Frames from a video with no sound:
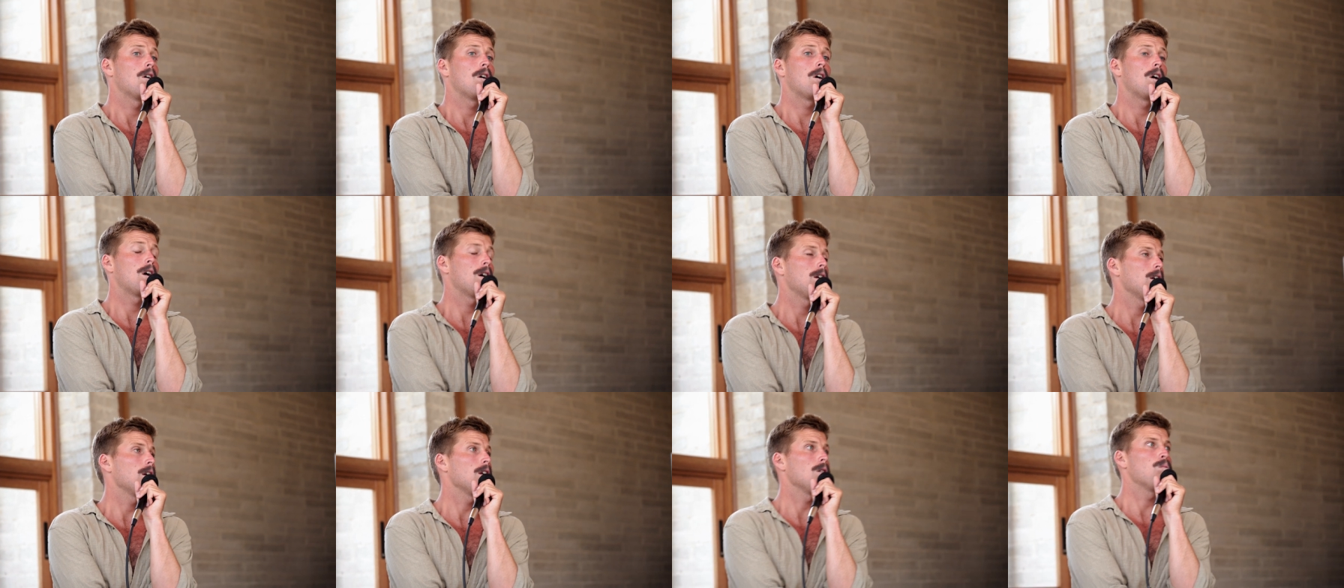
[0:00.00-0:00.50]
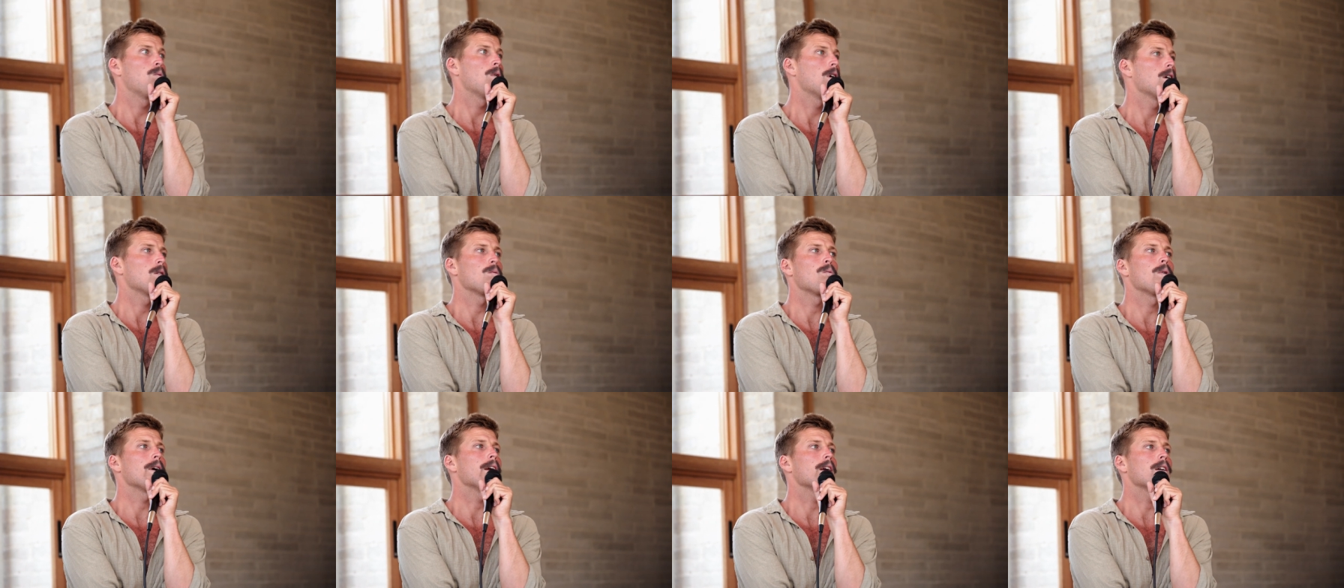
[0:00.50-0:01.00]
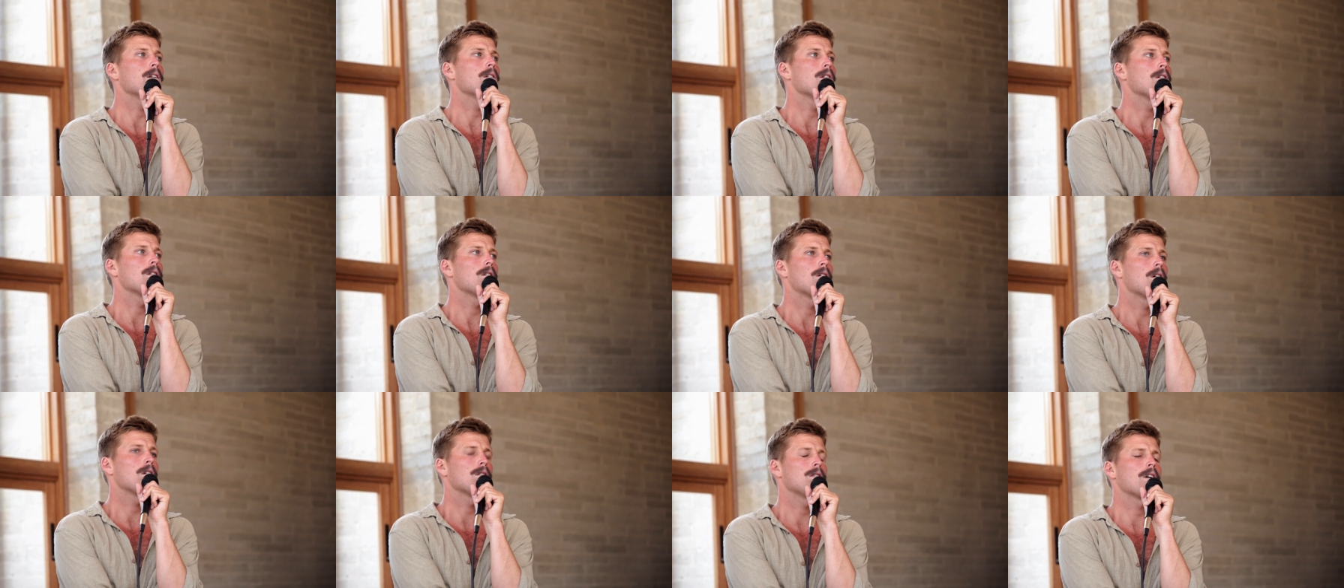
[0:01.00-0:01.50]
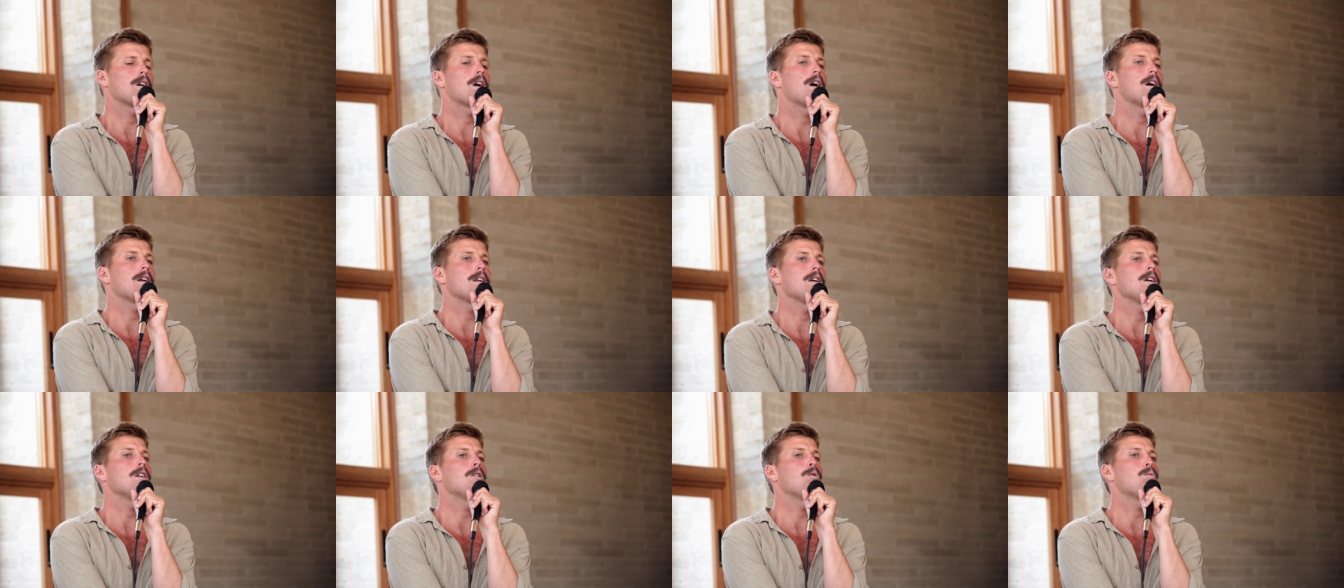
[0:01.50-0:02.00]
I need one week. I was like,
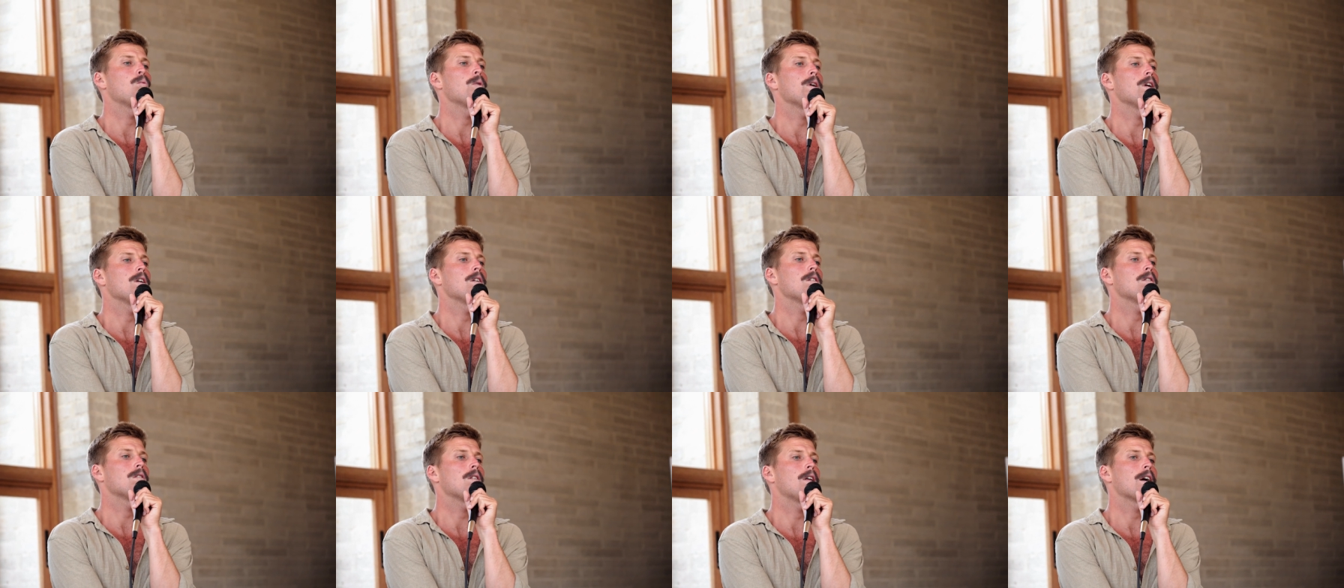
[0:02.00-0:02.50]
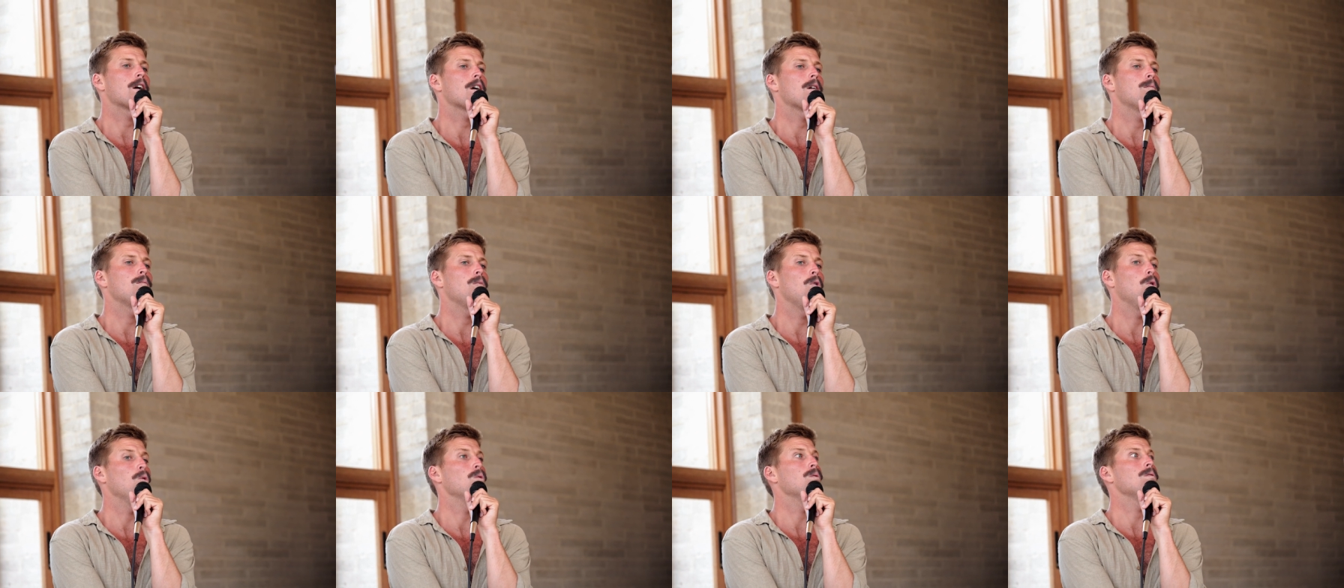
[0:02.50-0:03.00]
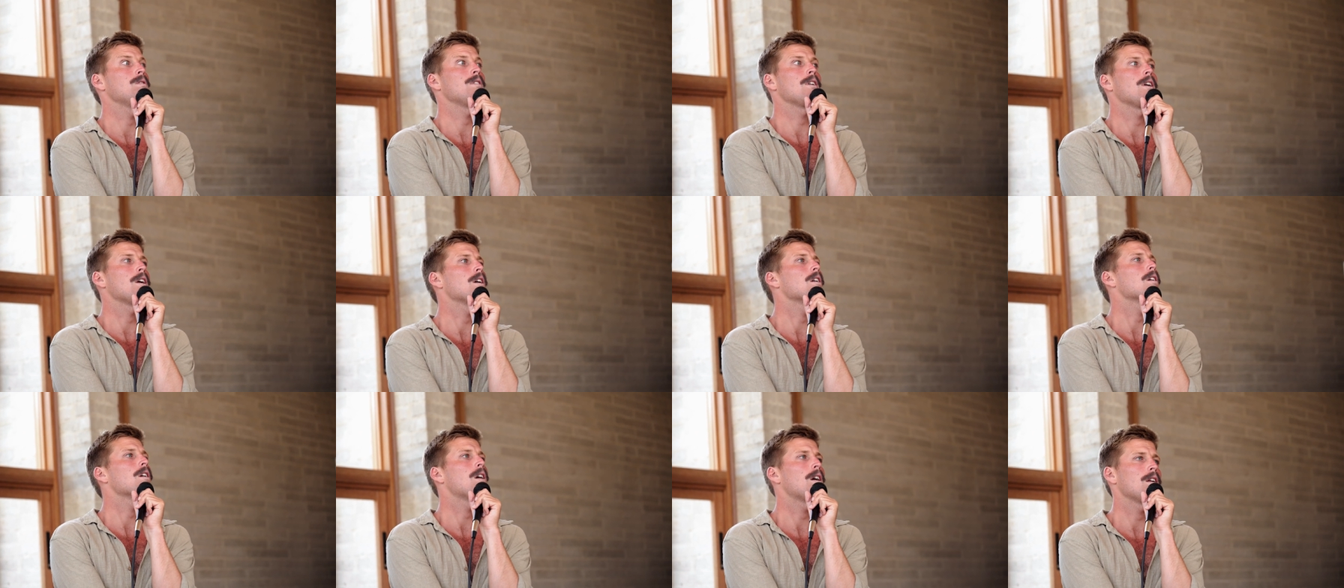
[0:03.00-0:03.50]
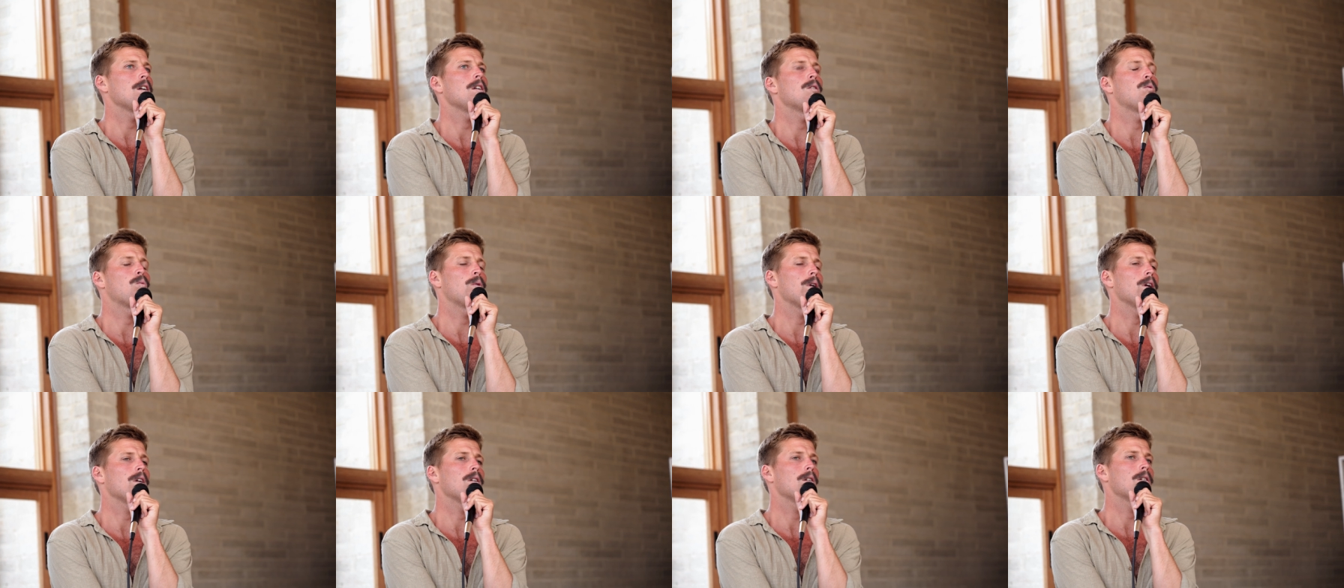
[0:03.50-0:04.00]
I need a week. Like I'm losing it. I need
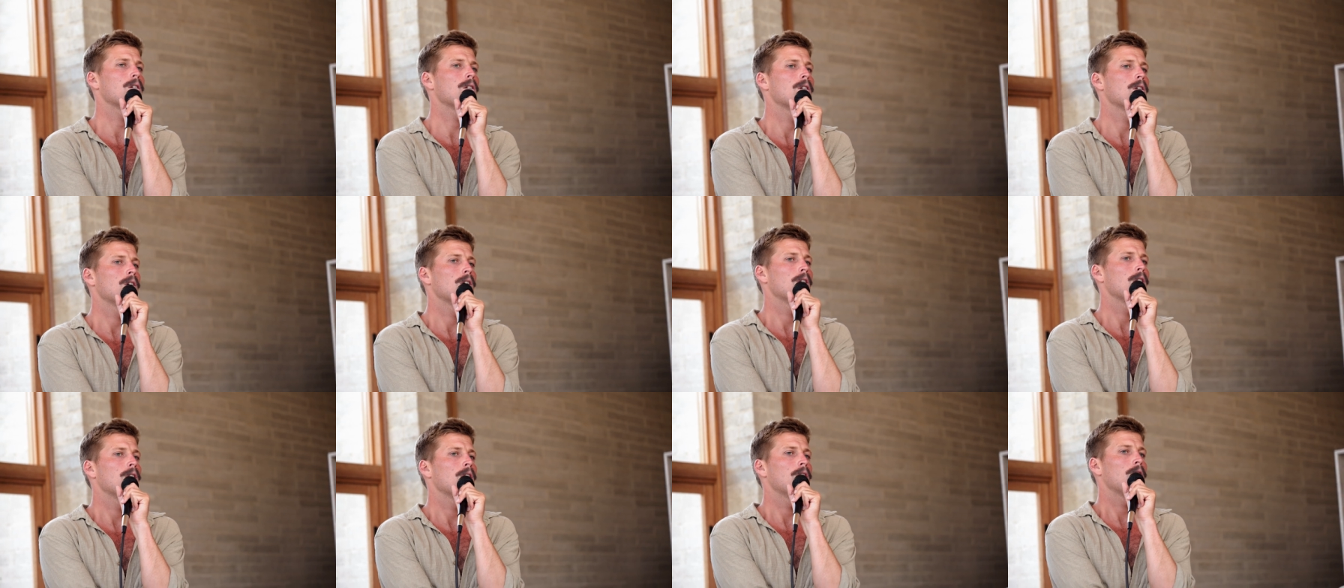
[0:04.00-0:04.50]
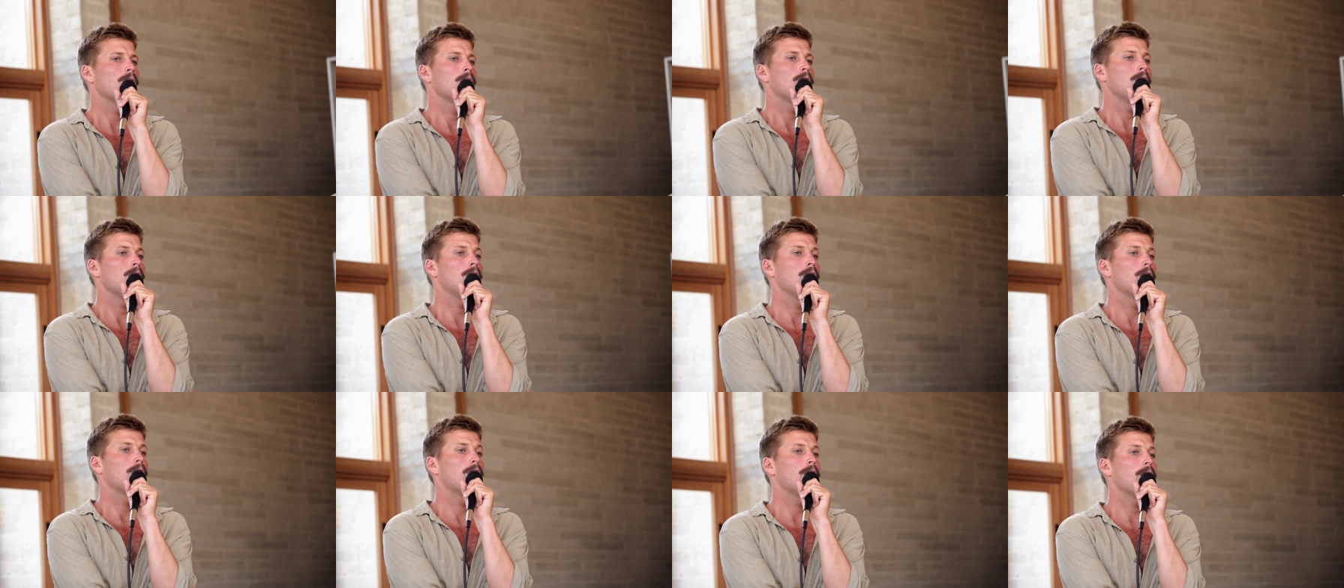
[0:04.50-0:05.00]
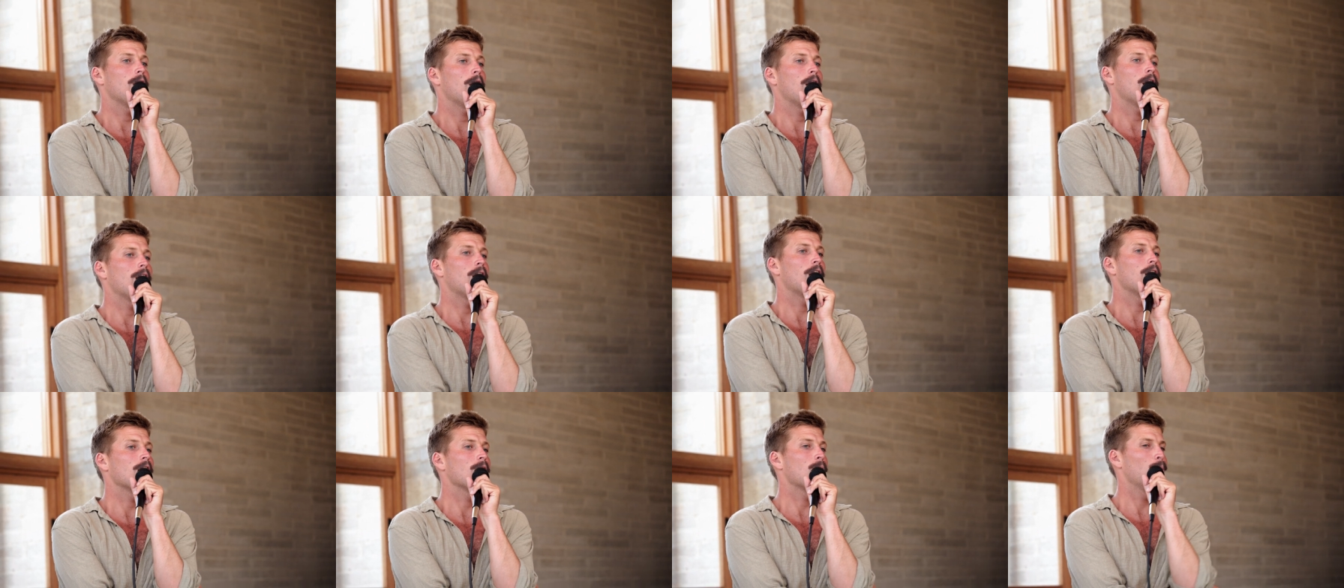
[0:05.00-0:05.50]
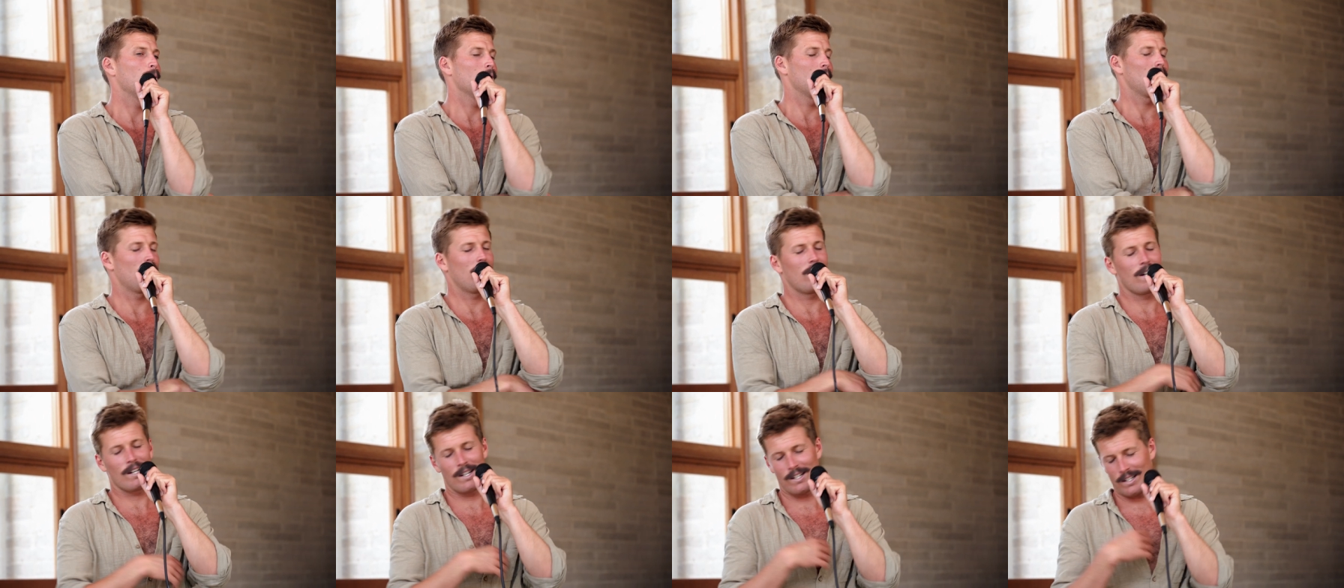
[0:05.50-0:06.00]
a week. Mm. You know, and Anika
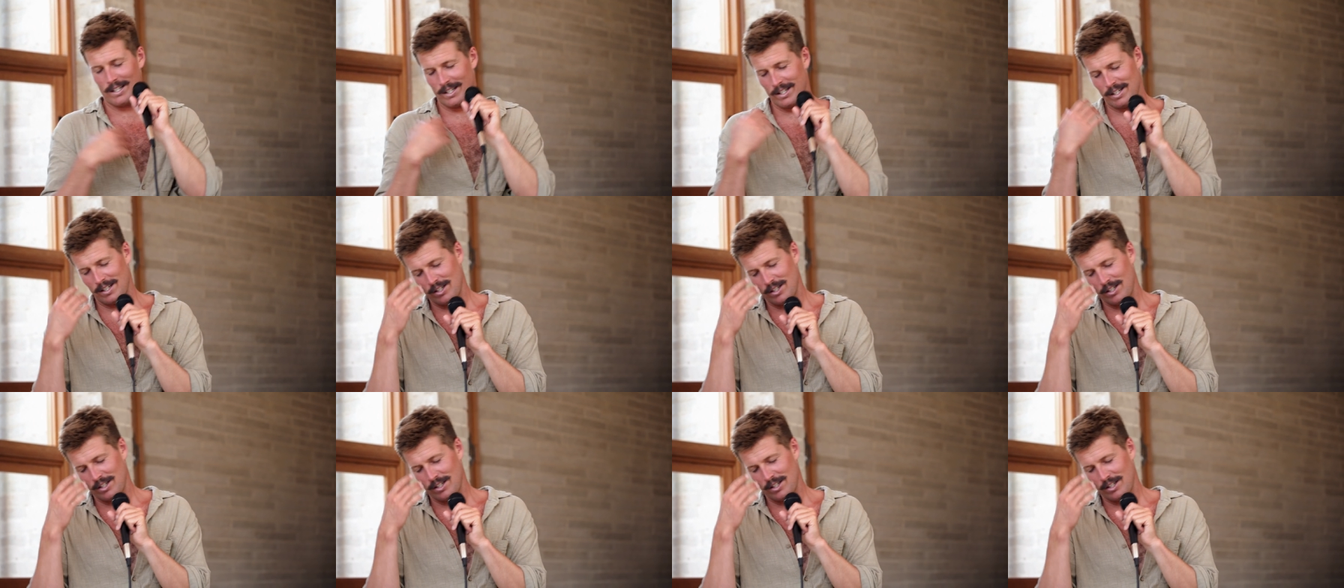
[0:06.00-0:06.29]
was like, you